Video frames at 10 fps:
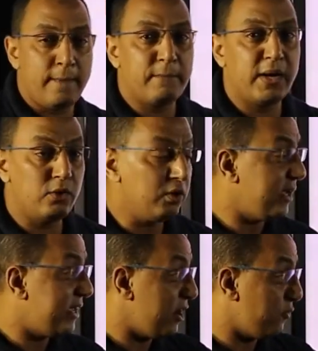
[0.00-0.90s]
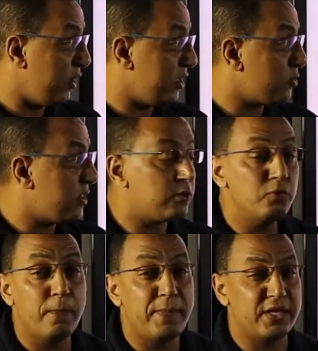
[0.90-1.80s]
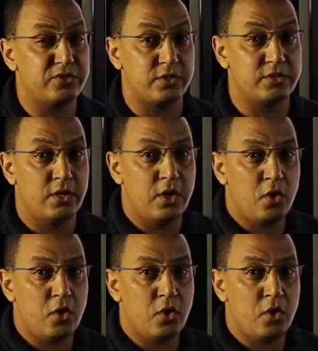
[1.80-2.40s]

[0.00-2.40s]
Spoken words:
By looking carefully to the two pictures,